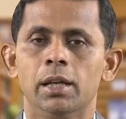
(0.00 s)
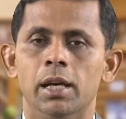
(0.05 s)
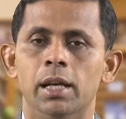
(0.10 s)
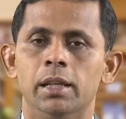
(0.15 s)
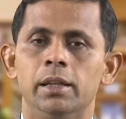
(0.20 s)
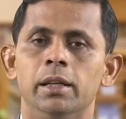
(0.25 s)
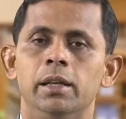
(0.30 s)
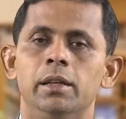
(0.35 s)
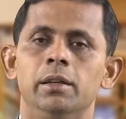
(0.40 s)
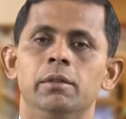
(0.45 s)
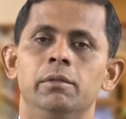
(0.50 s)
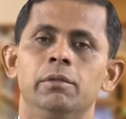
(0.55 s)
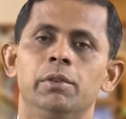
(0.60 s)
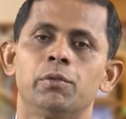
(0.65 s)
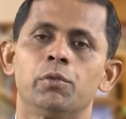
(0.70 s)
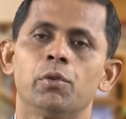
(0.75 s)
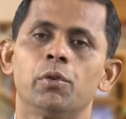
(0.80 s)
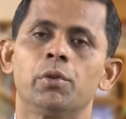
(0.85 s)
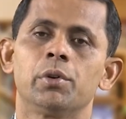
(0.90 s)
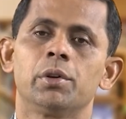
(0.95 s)
and then
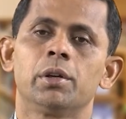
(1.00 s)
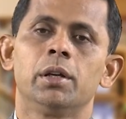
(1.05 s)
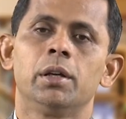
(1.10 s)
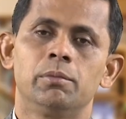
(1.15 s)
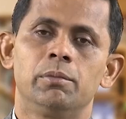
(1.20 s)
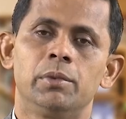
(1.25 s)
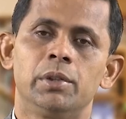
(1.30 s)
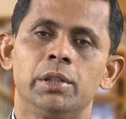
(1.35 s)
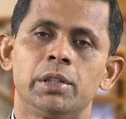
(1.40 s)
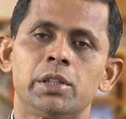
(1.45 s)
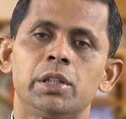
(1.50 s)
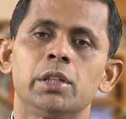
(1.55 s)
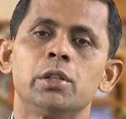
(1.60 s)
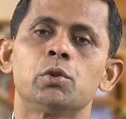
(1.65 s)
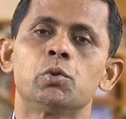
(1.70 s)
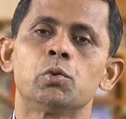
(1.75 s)
before reaching